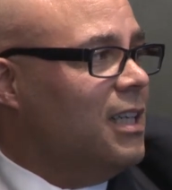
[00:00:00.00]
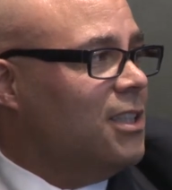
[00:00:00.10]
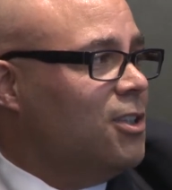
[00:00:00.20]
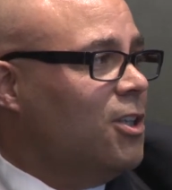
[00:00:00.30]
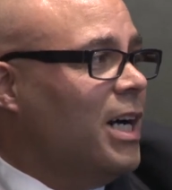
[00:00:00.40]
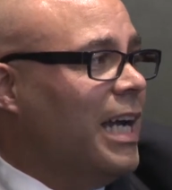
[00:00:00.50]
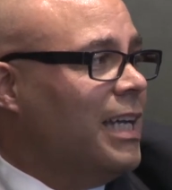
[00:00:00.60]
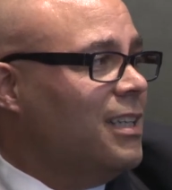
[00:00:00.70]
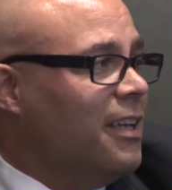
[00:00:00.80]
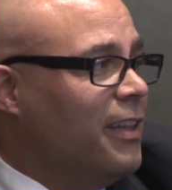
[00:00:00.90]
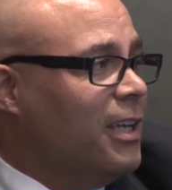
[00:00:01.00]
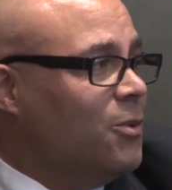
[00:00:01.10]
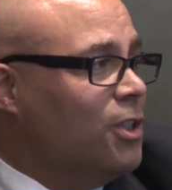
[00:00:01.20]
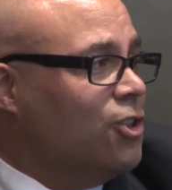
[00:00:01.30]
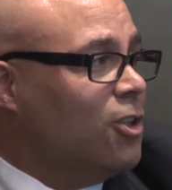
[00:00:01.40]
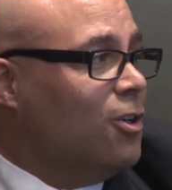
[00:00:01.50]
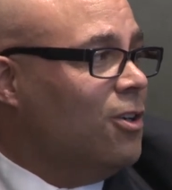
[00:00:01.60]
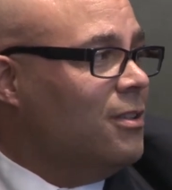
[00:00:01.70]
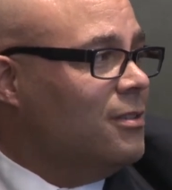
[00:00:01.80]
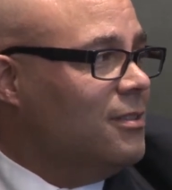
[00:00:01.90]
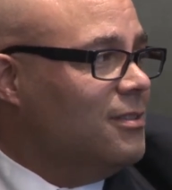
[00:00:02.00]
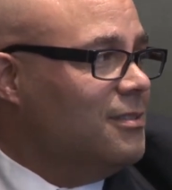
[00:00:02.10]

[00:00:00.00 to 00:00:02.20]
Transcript: I don't know, I think we should hold.